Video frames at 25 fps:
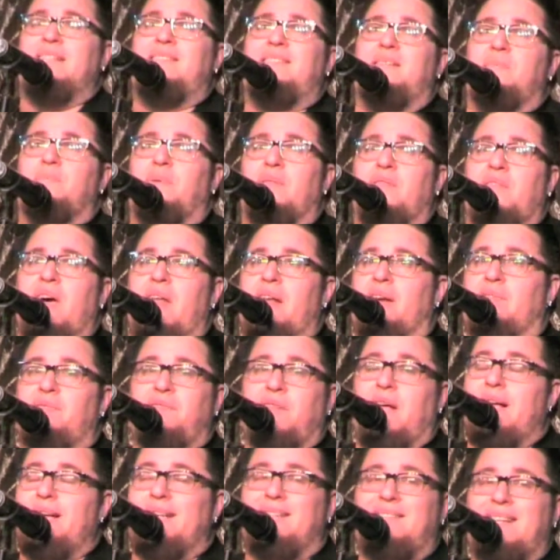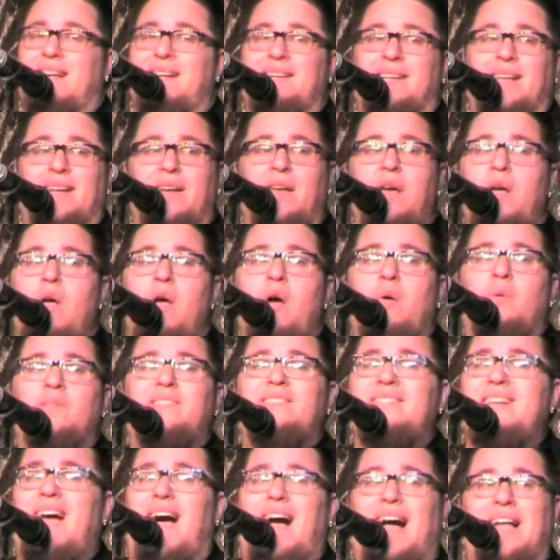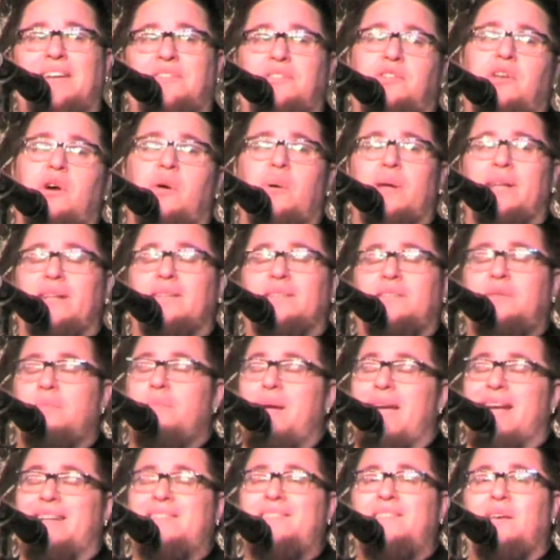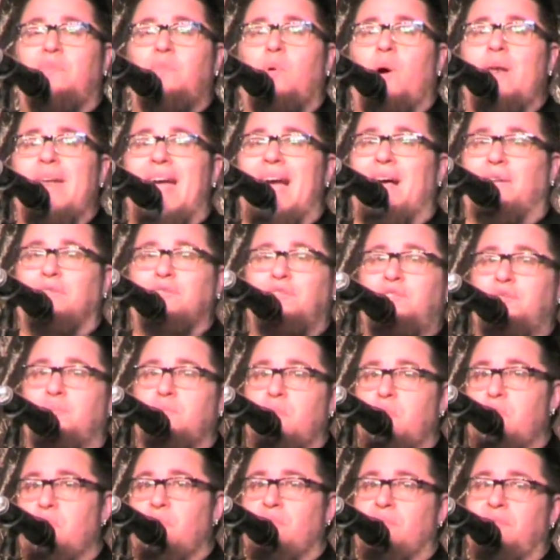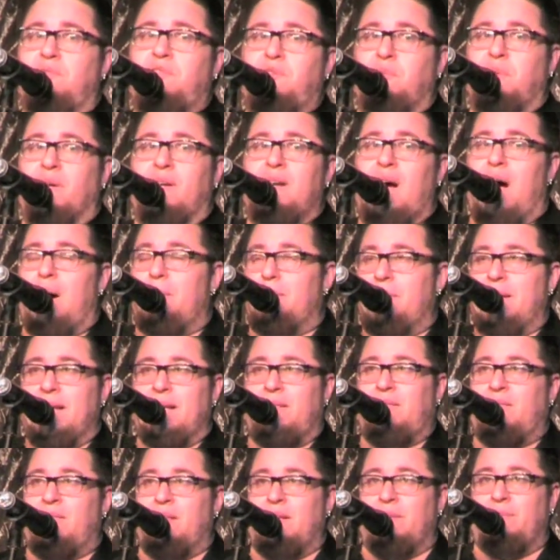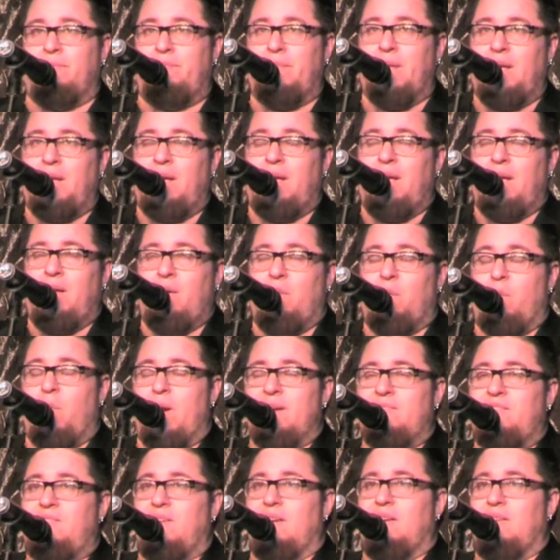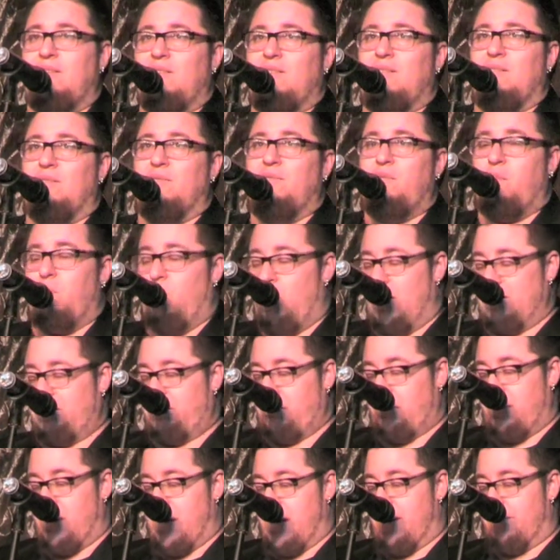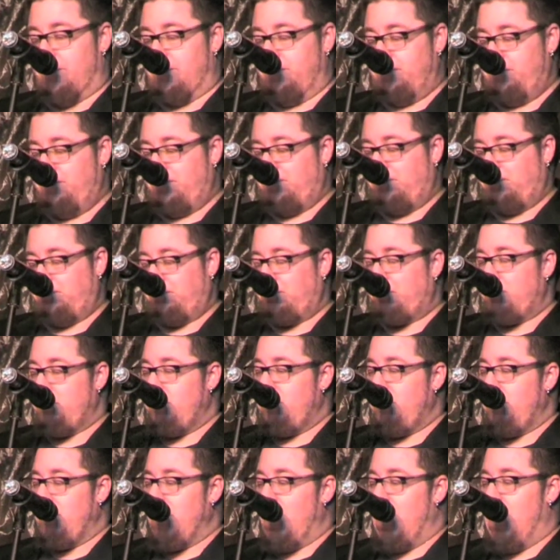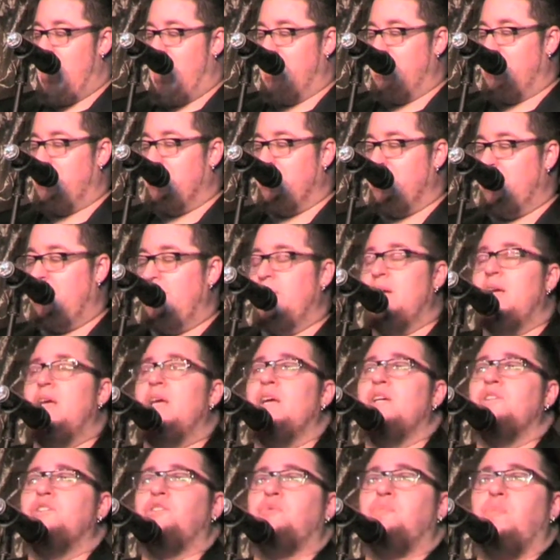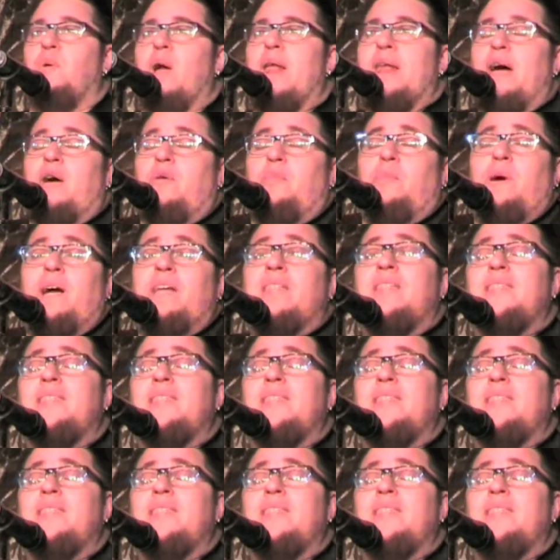sympathetic flight attendant was not going to make someone else move to accommodate the wishes of what's-her-name, I could spread out my